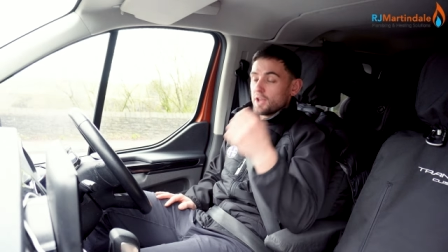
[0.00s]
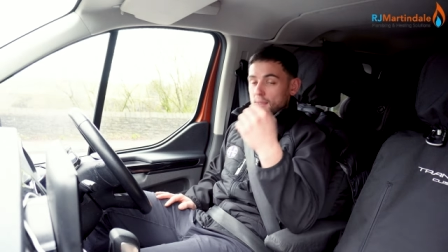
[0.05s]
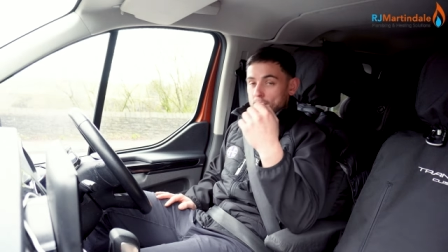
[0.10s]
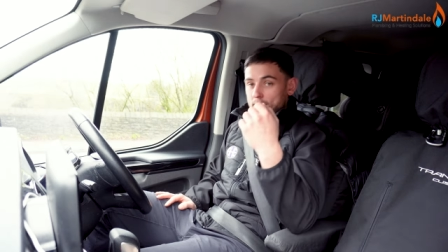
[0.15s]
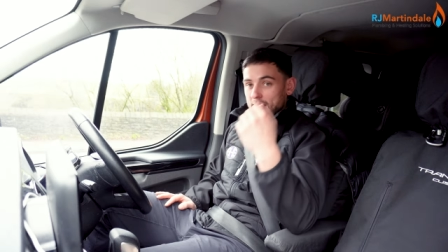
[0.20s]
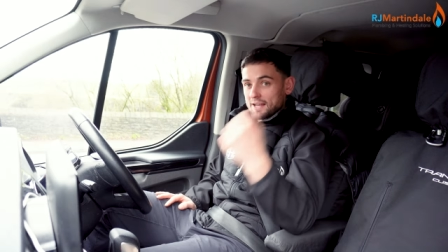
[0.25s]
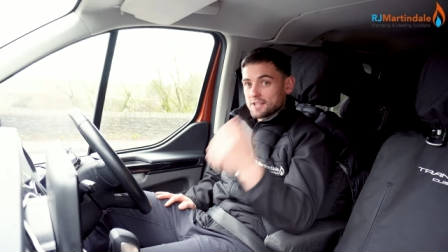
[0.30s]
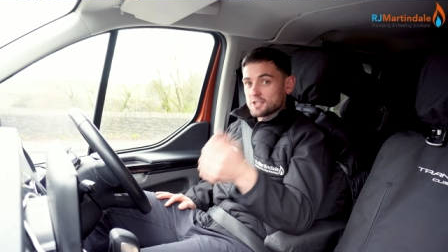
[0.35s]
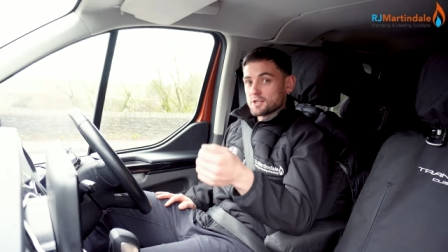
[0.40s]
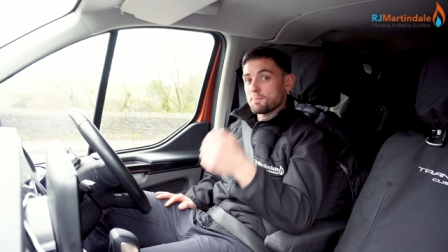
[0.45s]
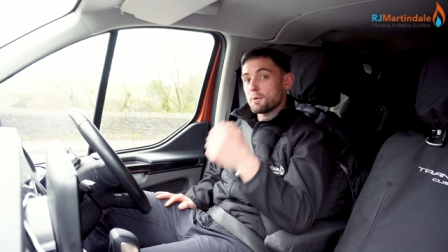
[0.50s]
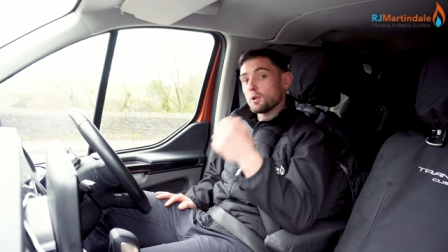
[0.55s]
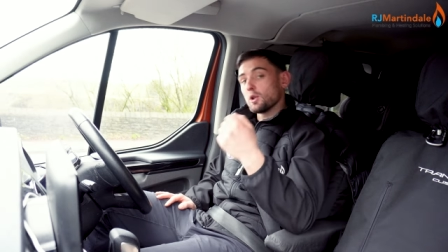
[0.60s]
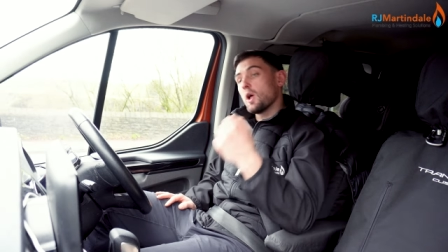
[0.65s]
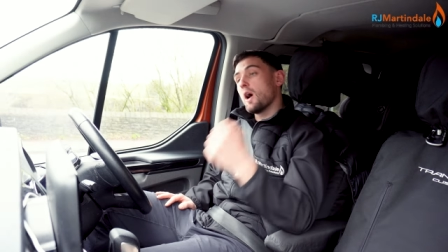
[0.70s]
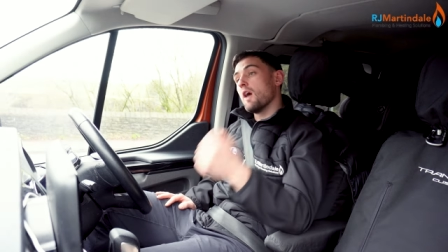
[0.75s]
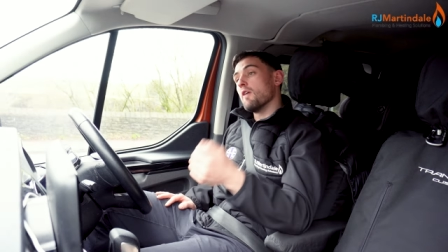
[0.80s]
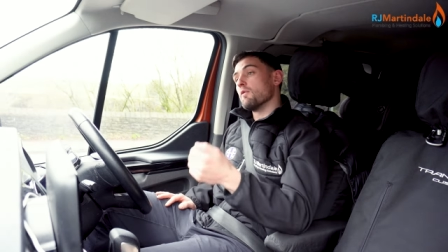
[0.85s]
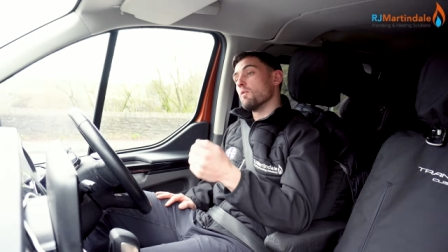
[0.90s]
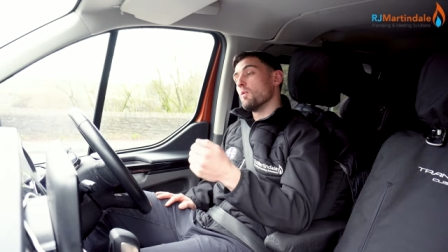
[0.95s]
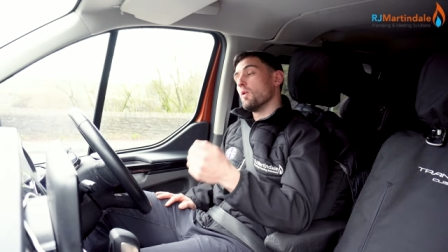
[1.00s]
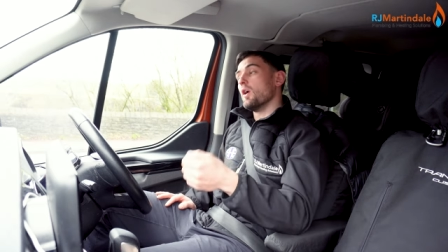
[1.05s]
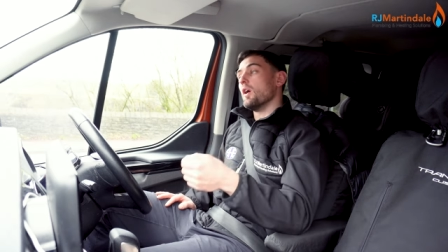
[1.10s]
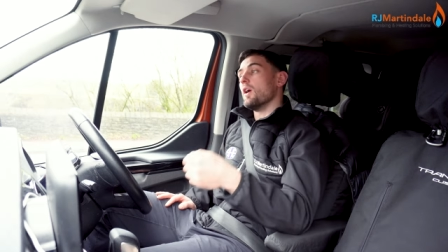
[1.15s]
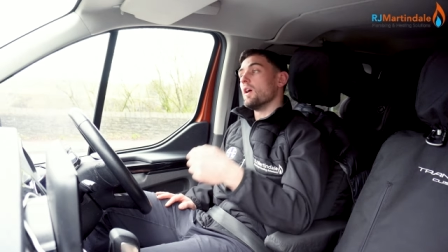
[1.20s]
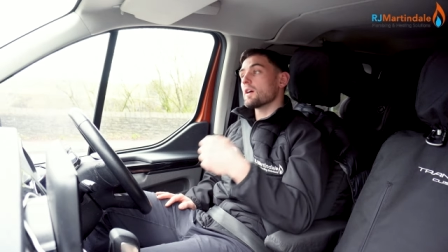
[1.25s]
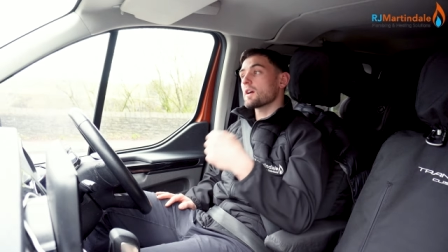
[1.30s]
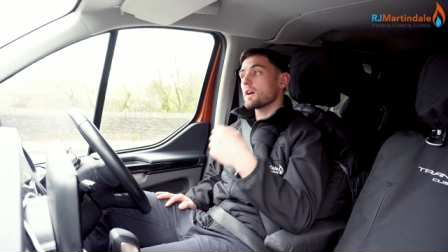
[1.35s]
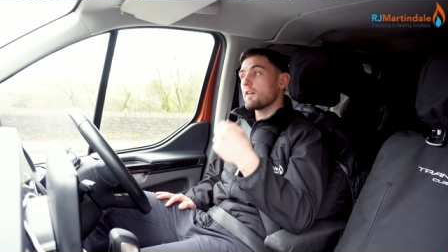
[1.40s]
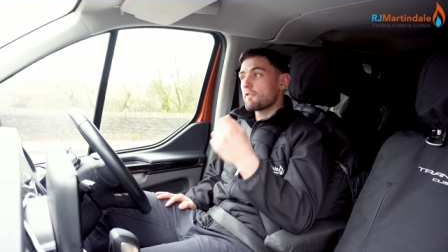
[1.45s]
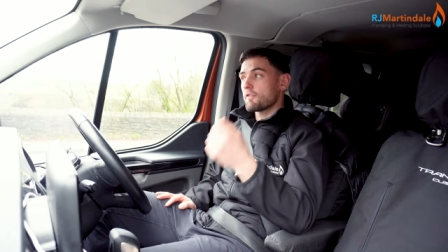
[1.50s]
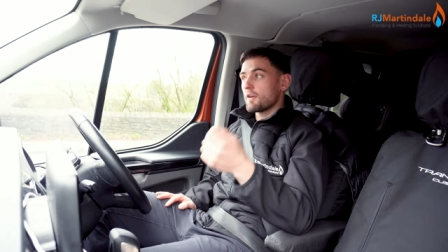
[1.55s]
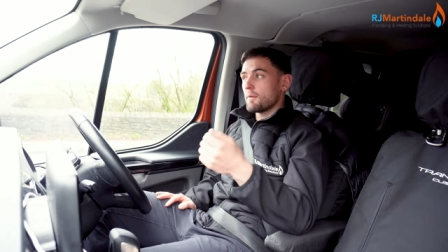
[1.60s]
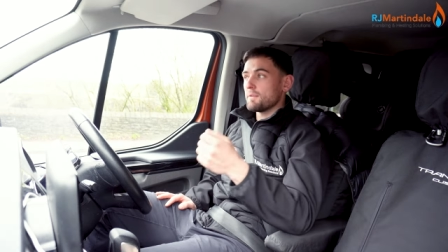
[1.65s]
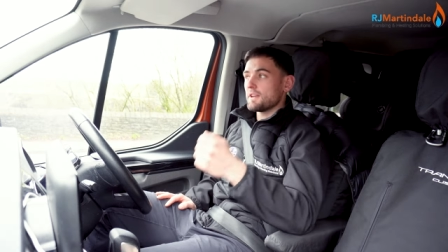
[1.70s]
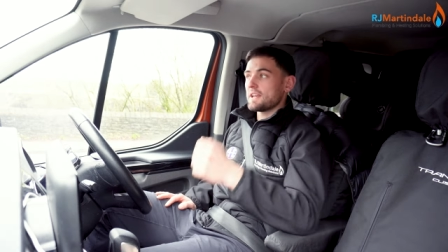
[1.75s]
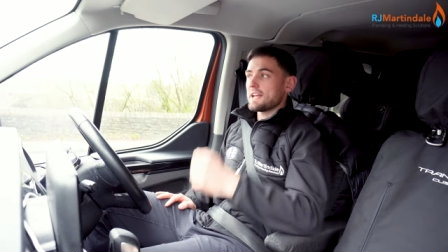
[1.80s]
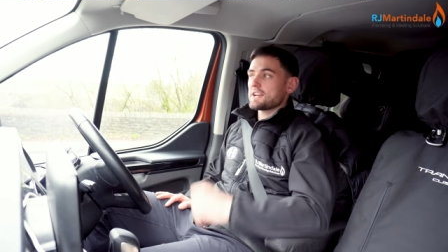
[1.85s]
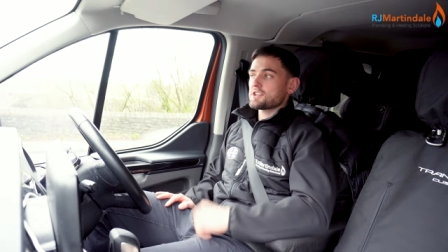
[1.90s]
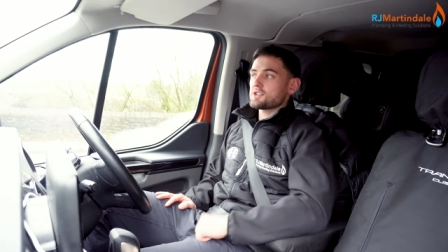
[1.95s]
you picked up a lot of work
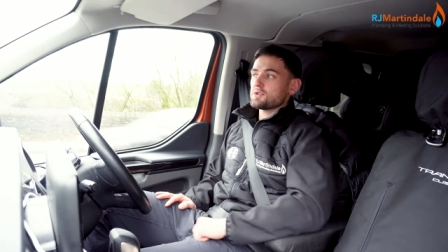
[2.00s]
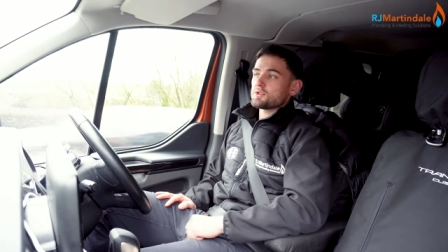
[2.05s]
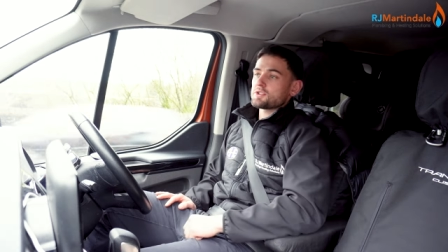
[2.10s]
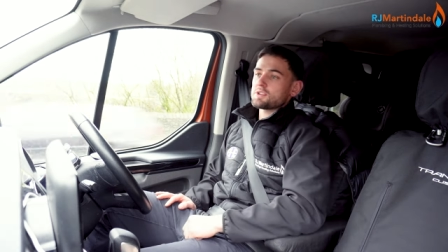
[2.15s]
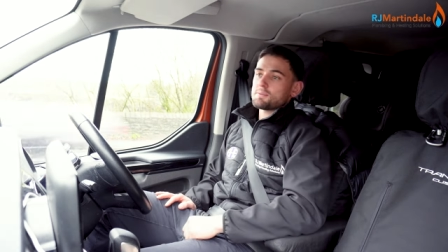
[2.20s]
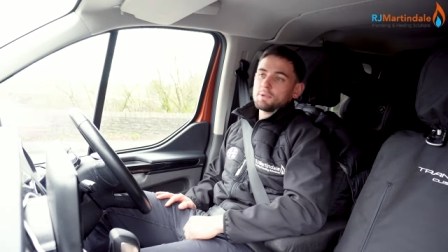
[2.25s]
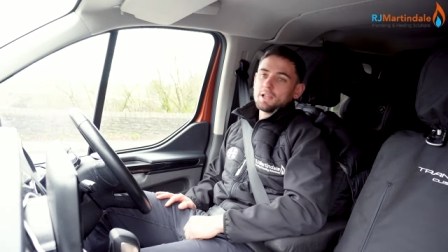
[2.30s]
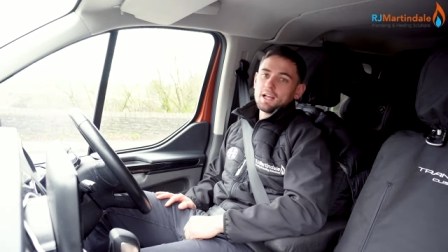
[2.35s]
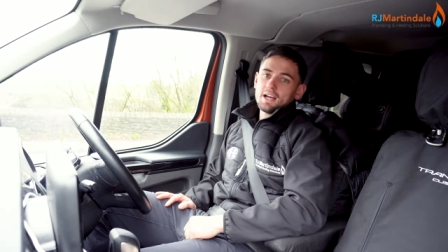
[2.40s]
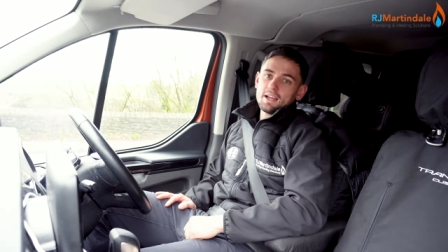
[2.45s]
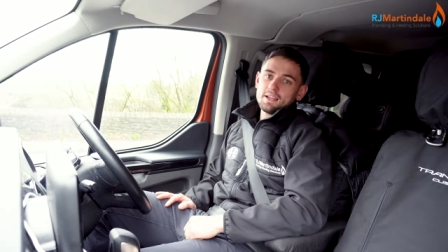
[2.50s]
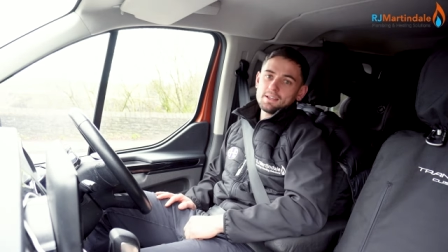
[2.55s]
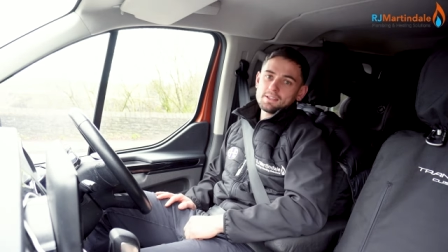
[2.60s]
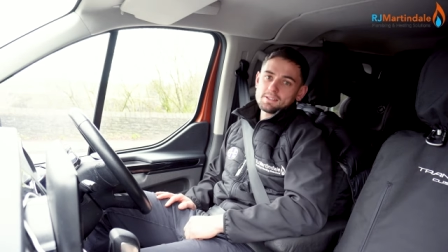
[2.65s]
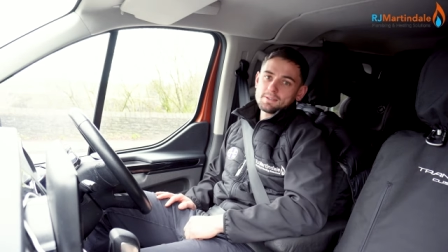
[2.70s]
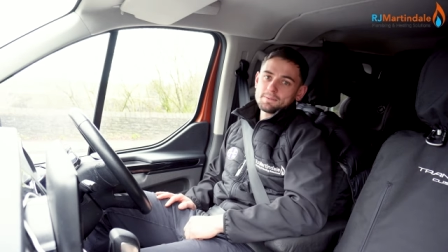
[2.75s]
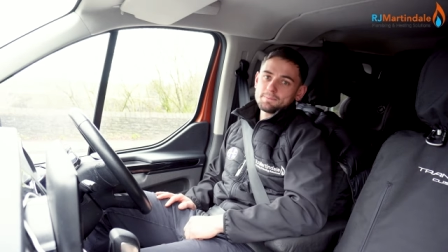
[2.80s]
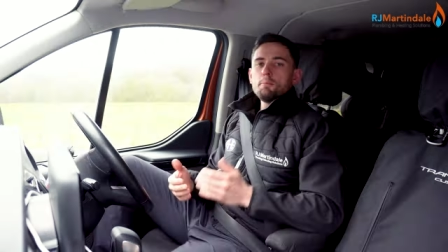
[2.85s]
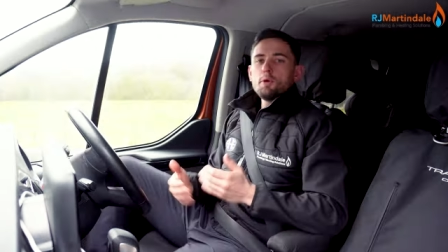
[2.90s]
from the national suppliers.